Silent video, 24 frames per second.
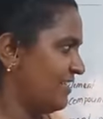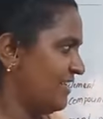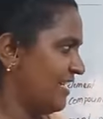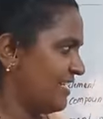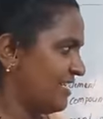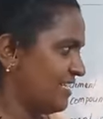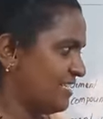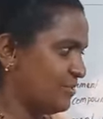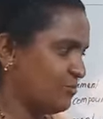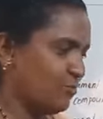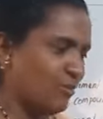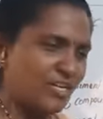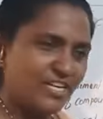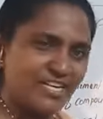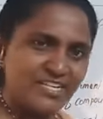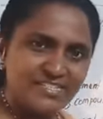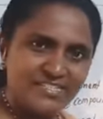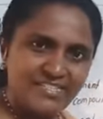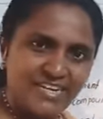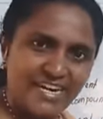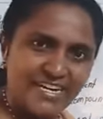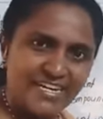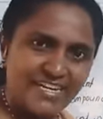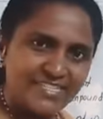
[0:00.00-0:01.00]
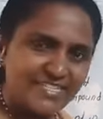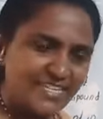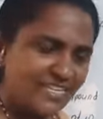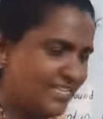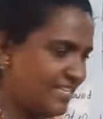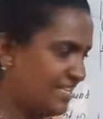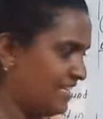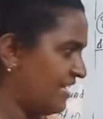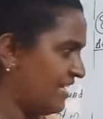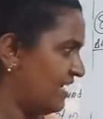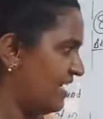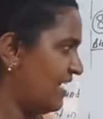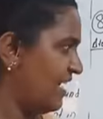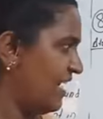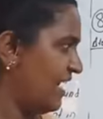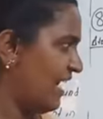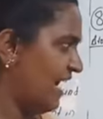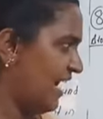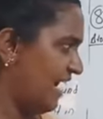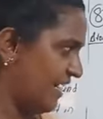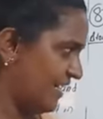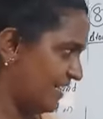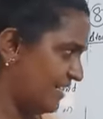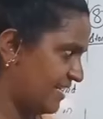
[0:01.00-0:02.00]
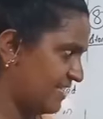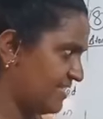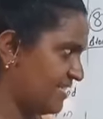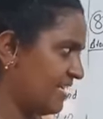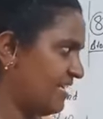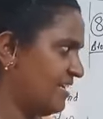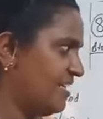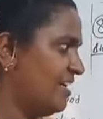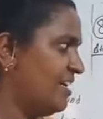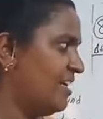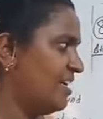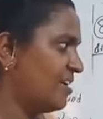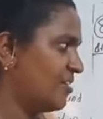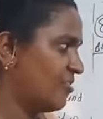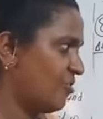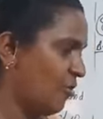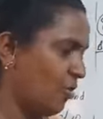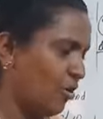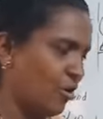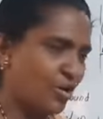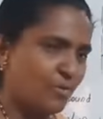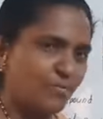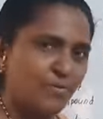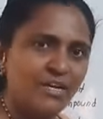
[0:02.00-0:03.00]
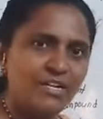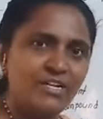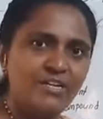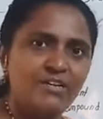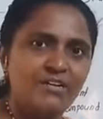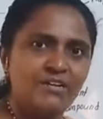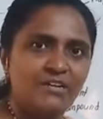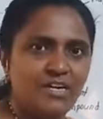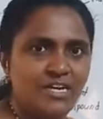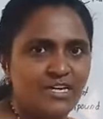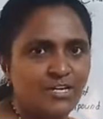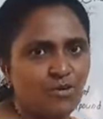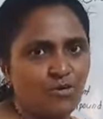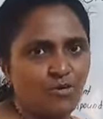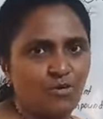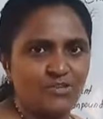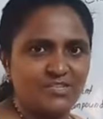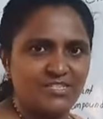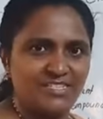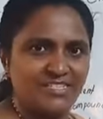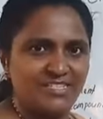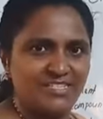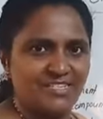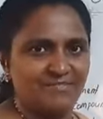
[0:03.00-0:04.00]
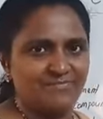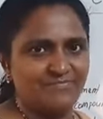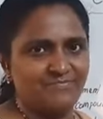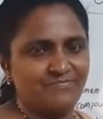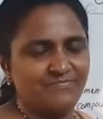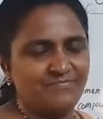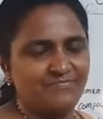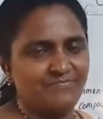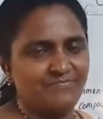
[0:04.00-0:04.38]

that is one is nitrogen, hydrogen, carbon and oxygen.